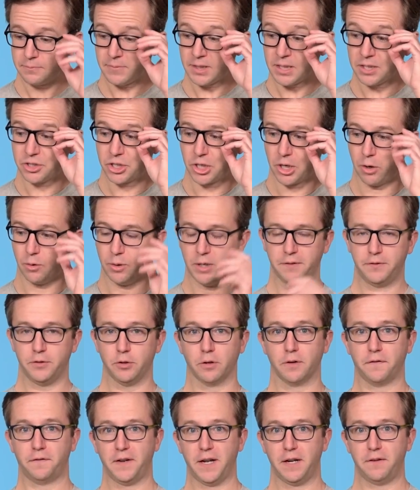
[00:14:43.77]
So if you're
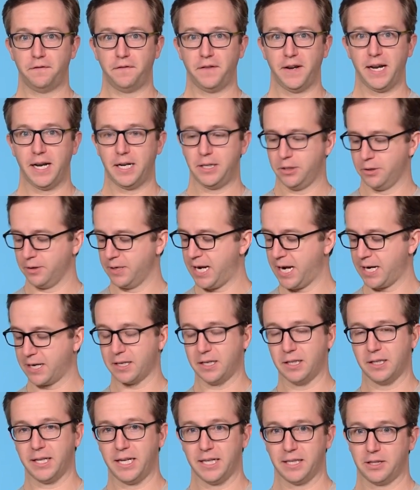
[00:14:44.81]
a Fed fan, you're not
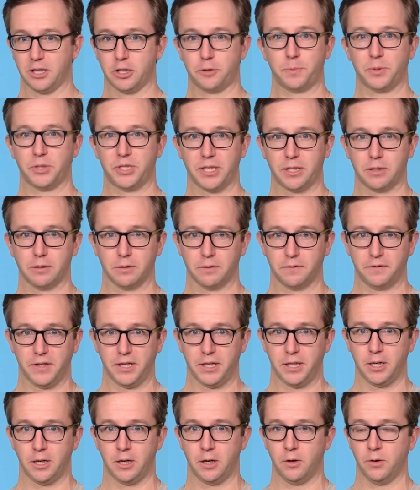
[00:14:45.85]
gonna like this particular
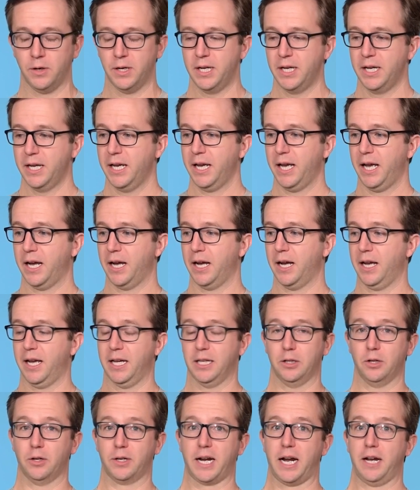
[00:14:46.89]
video.
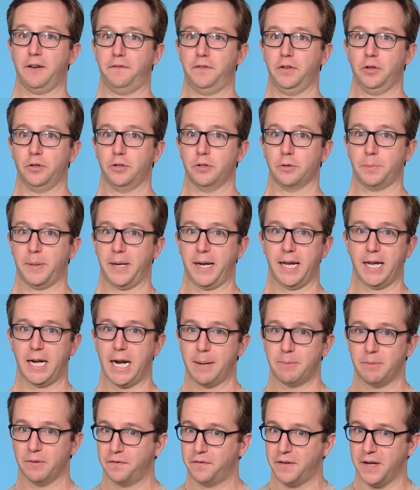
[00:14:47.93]
And look, I feel your pain,
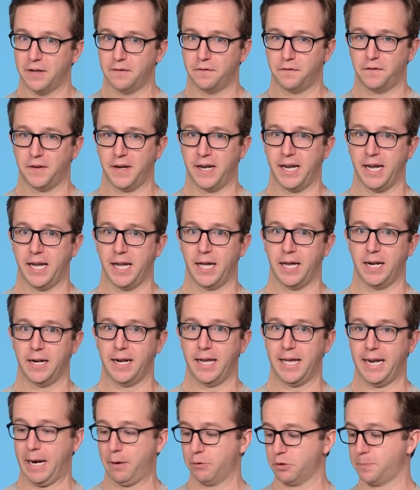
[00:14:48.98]
I'm a Fed fan,
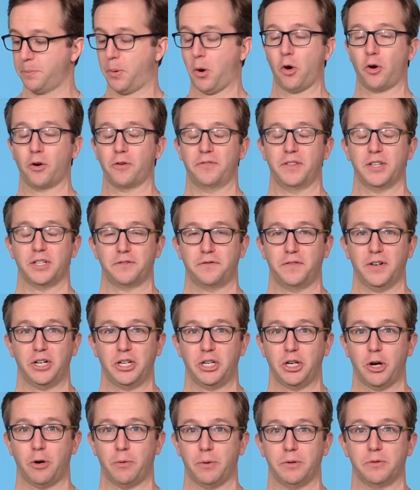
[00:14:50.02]
and I was part of this video.